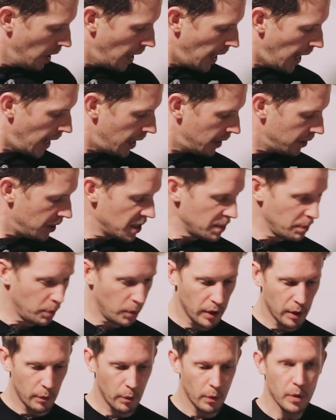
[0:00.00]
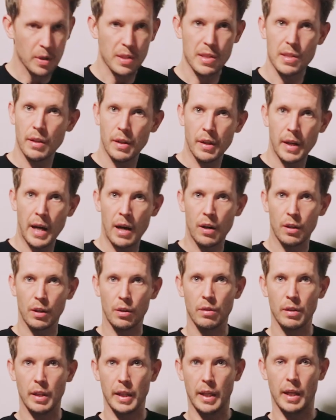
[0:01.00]
And at this point, we want to slot our
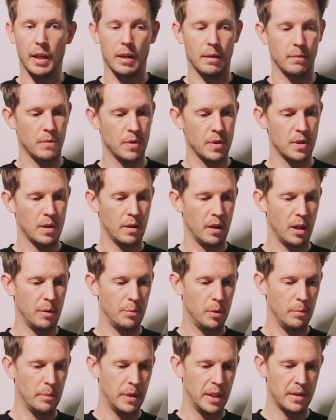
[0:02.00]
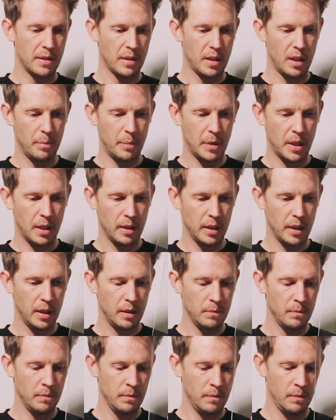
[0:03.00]
acrylic in. So I'm going to put my side panel
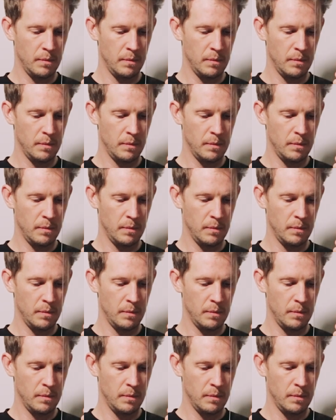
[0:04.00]
in